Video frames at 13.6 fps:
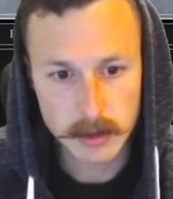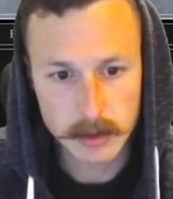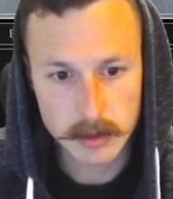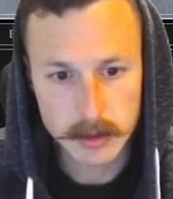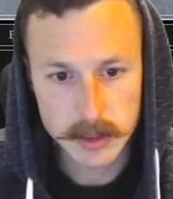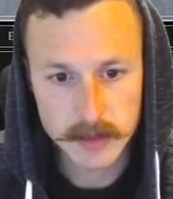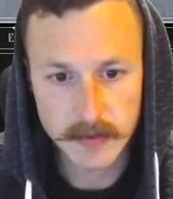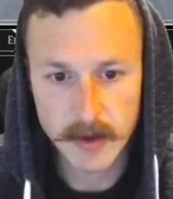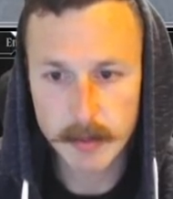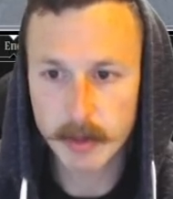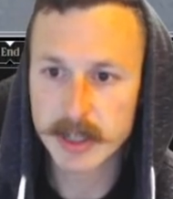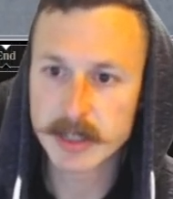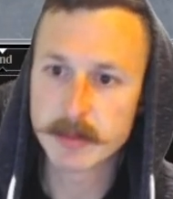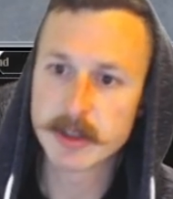It's fun playing
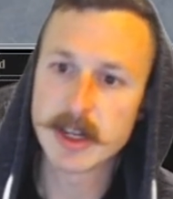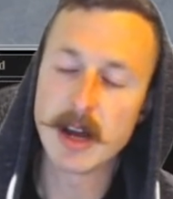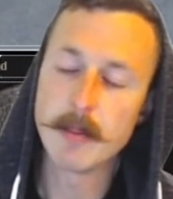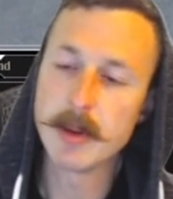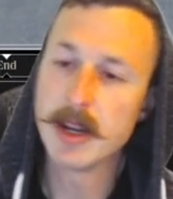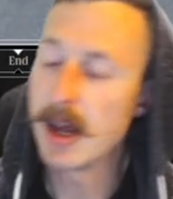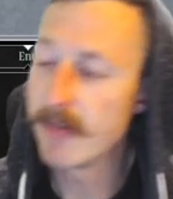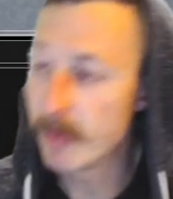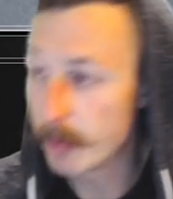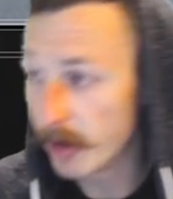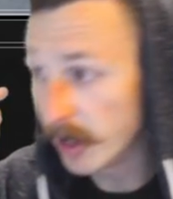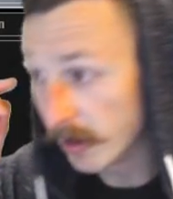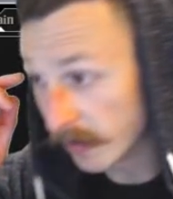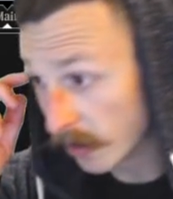some Stompy. I haven't played
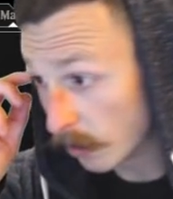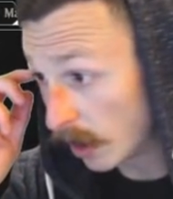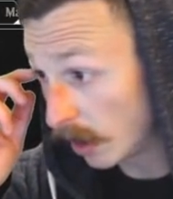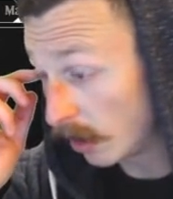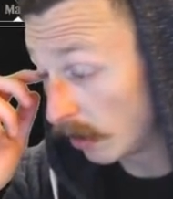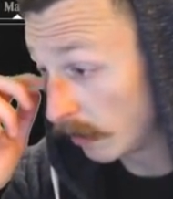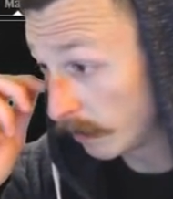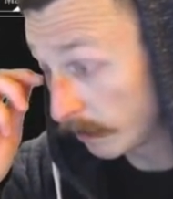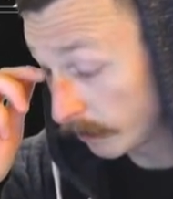it for a while.